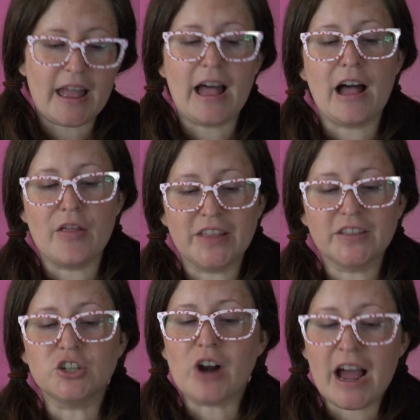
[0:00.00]
and then
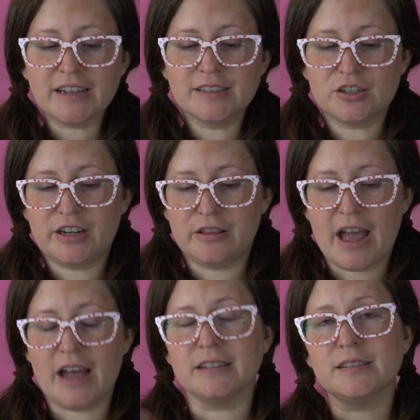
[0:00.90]
the dragons are near
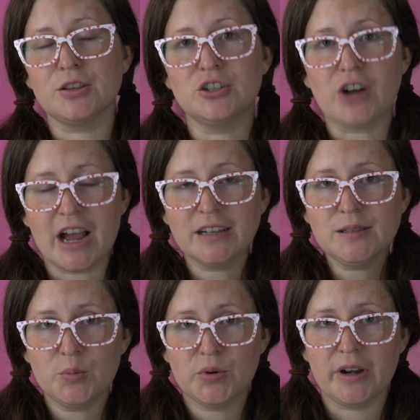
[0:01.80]
the end. So the
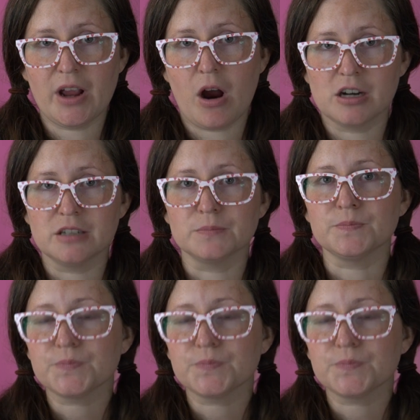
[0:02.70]
dragons are pretty hard.